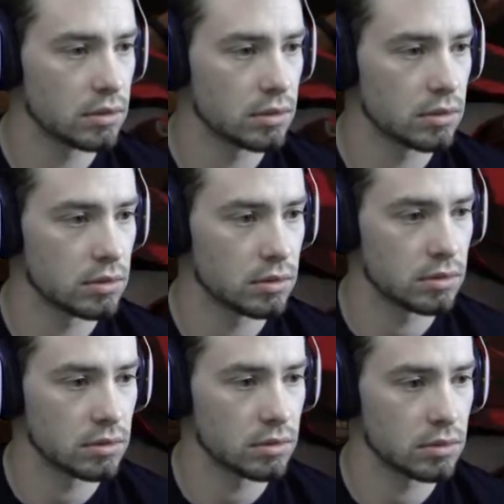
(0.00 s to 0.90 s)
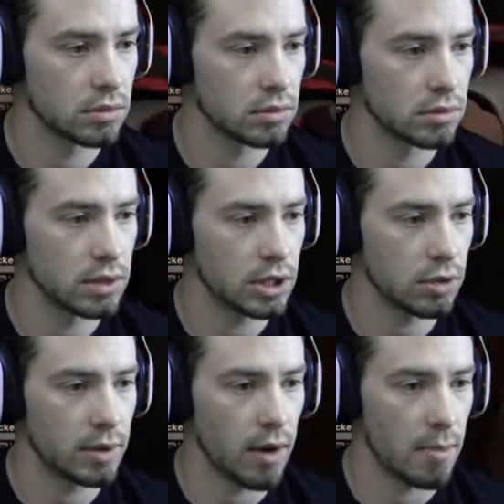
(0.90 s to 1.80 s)
He
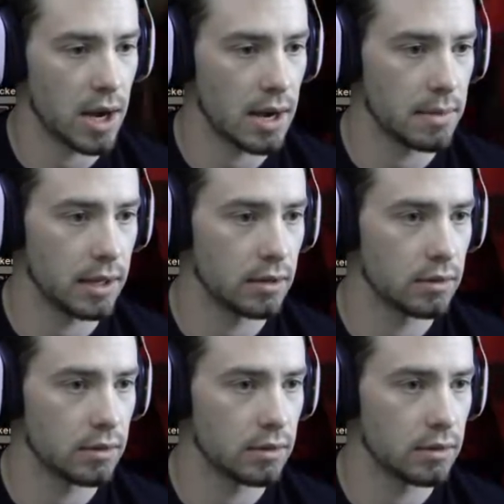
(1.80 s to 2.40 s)
could be right behind me.